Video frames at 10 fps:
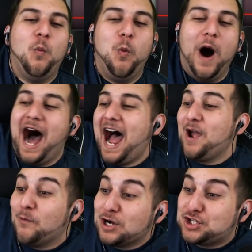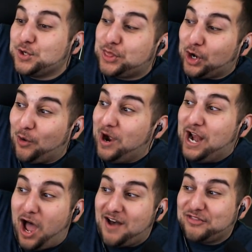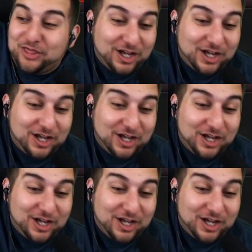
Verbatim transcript: Why would you throw it off the